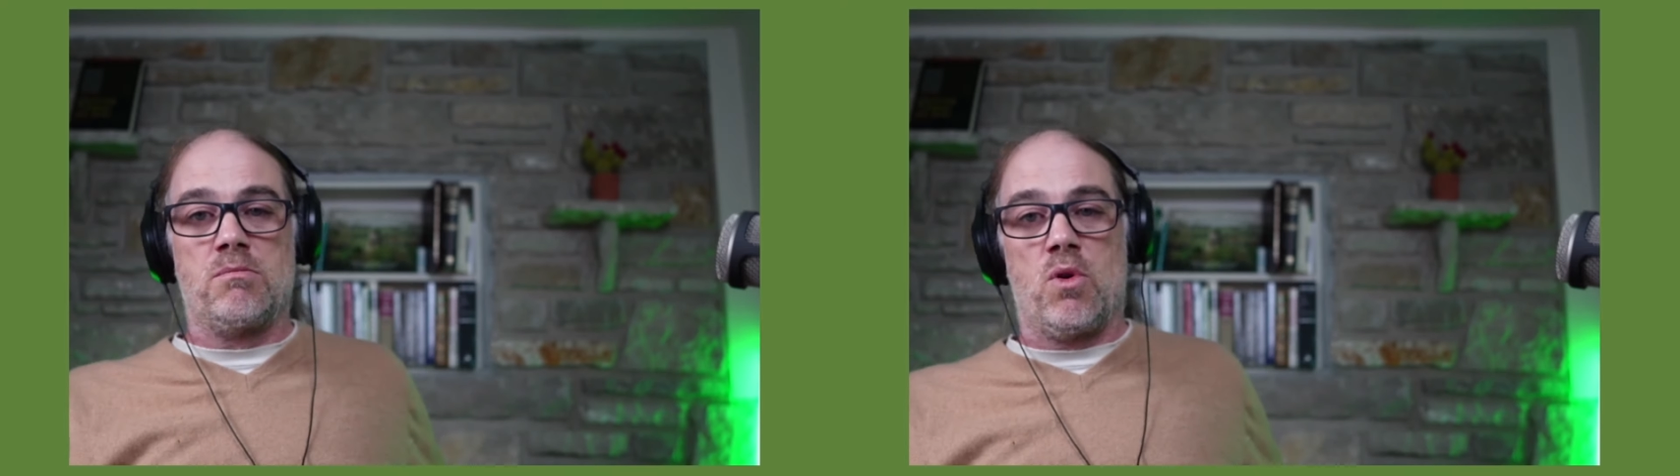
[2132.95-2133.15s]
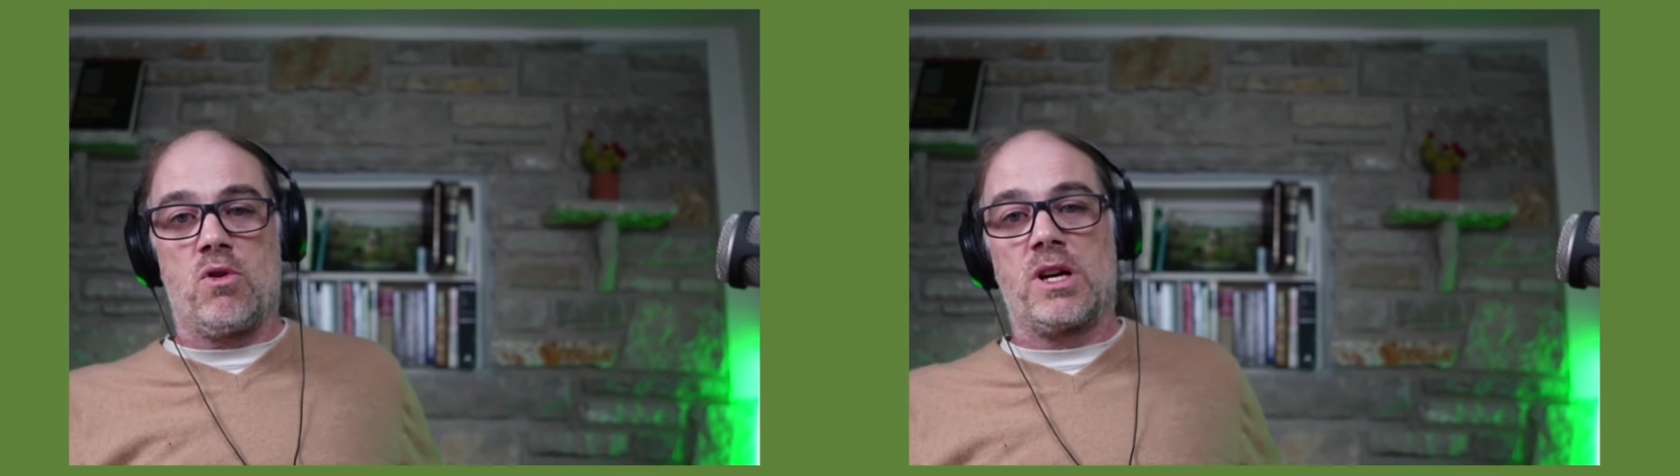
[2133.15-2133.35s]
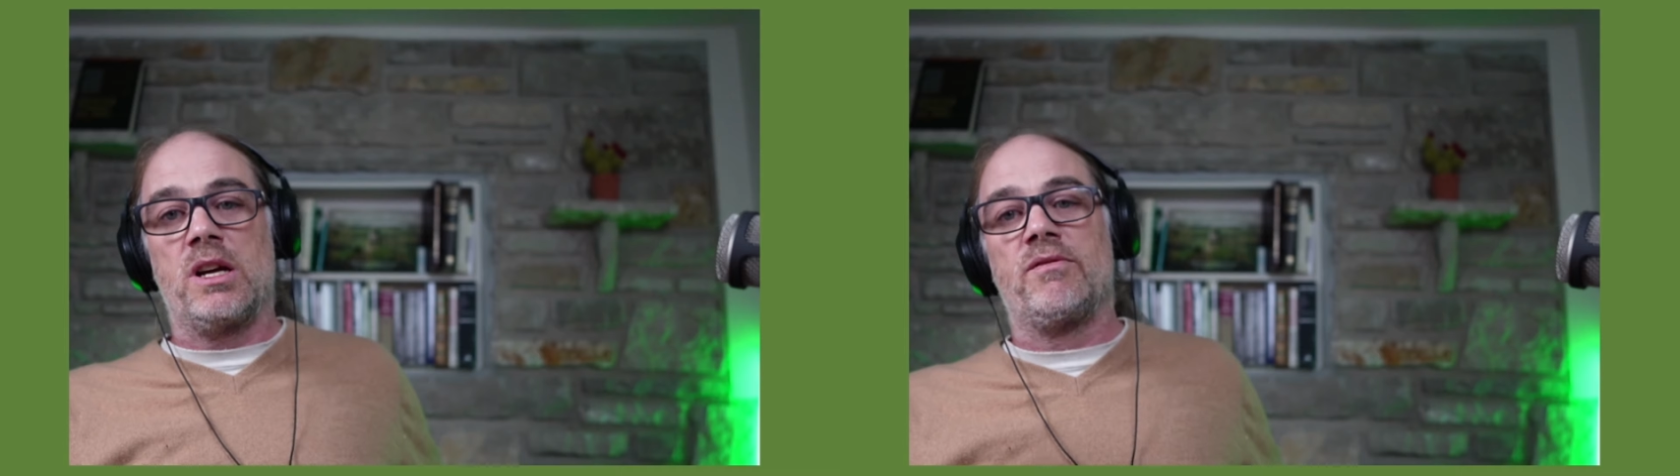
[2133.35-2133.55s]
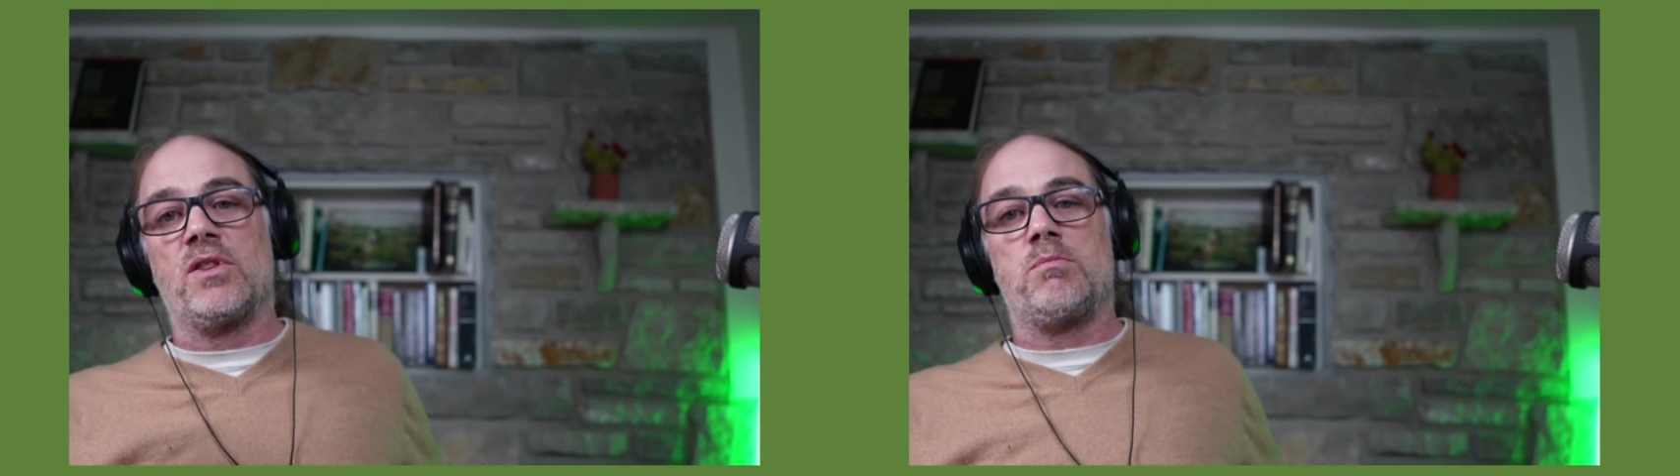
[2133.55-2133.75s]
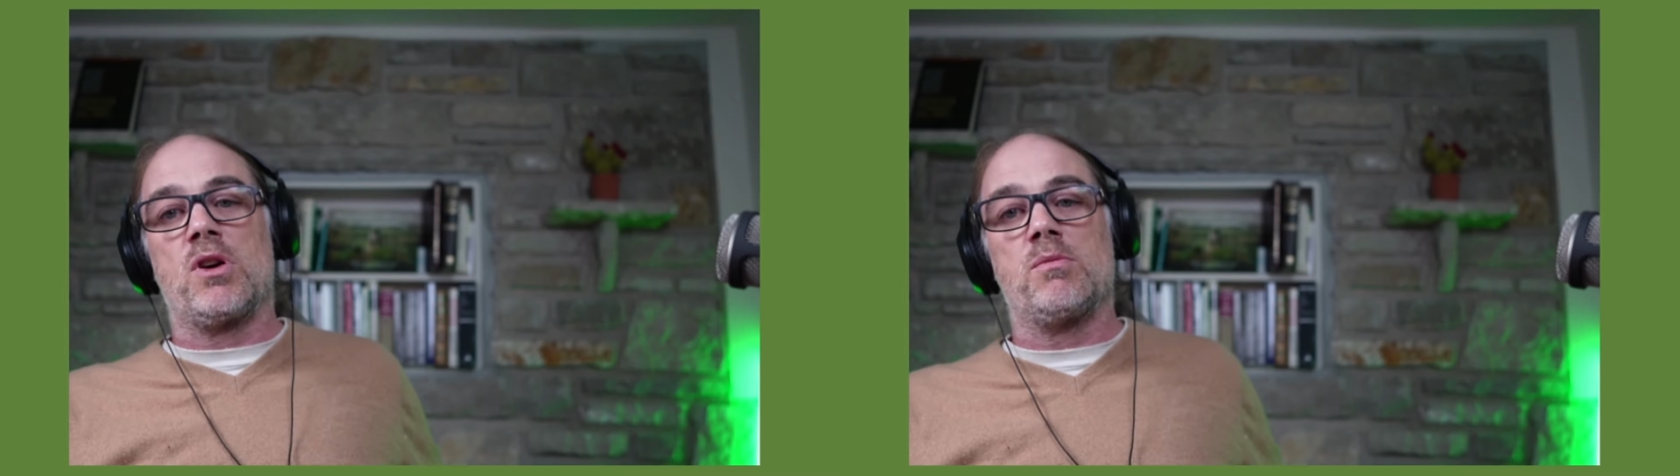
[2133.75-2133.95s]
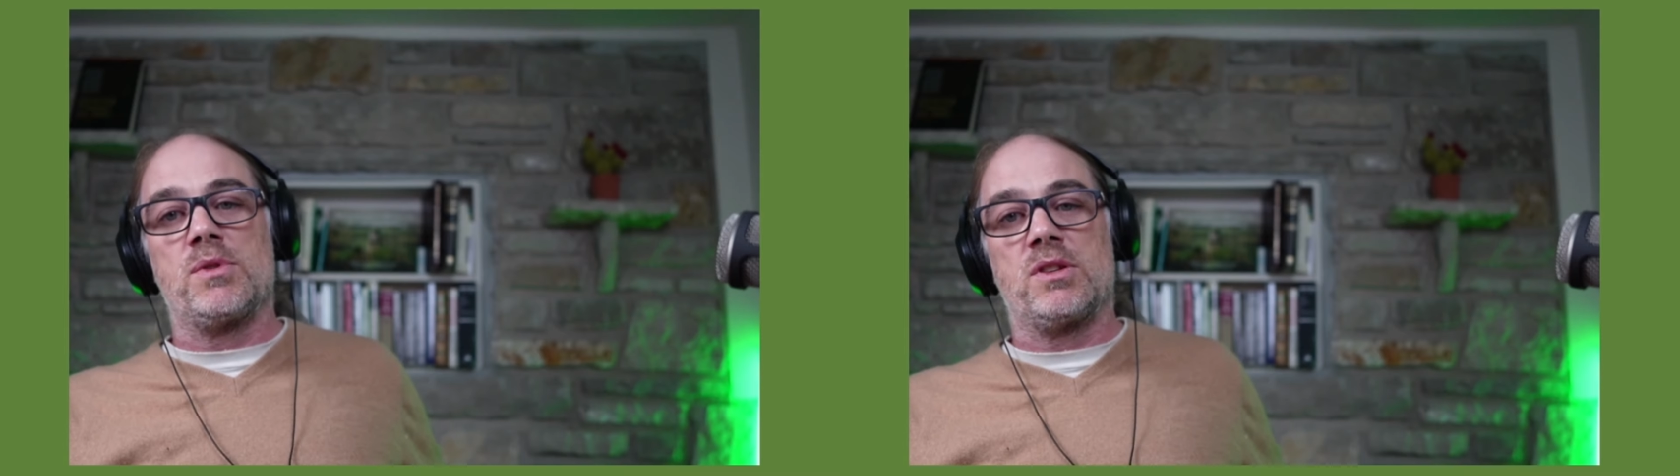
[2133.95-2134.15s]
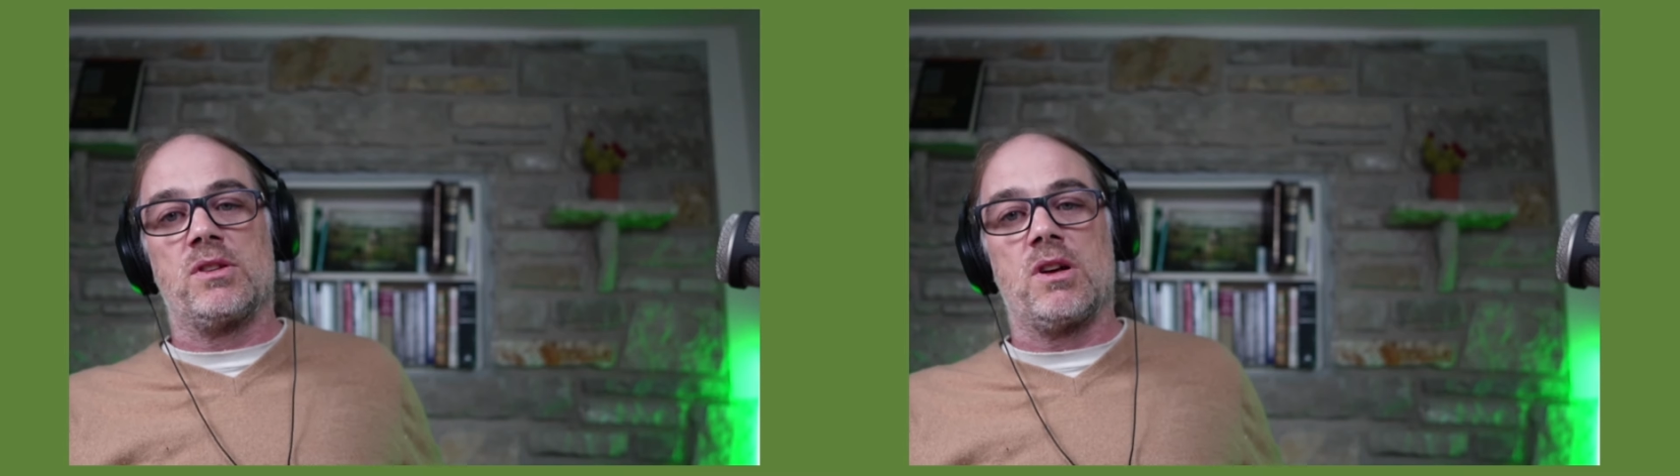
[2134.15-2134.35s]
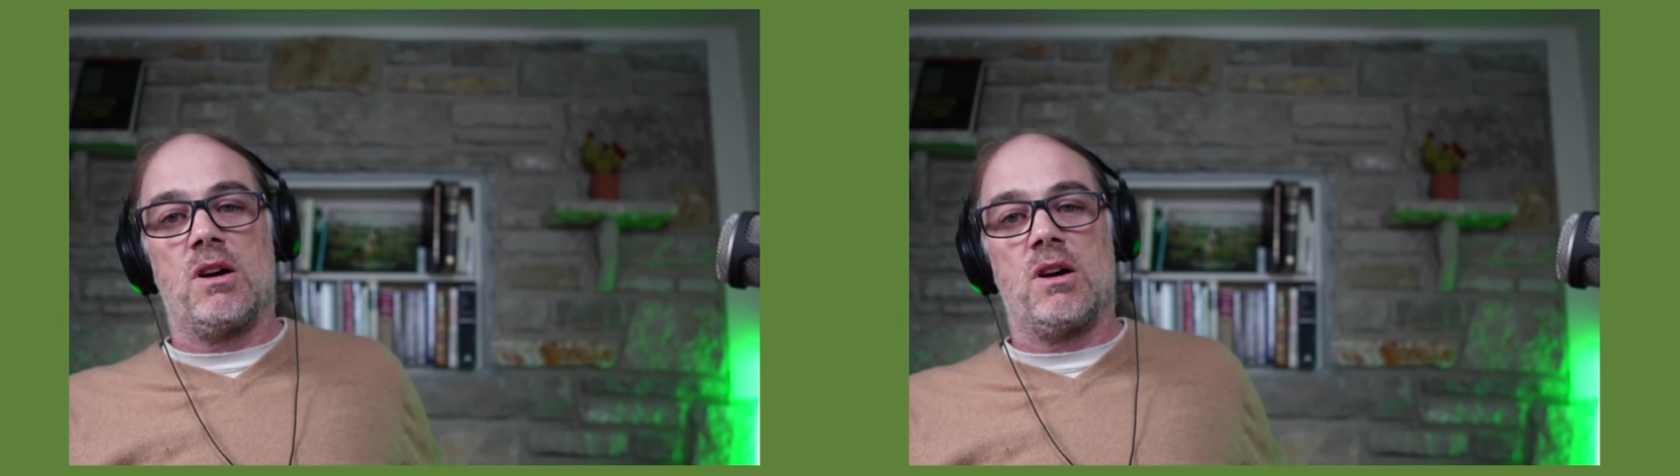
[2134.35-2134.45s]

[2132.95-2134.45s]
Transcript: Morgan for the purposes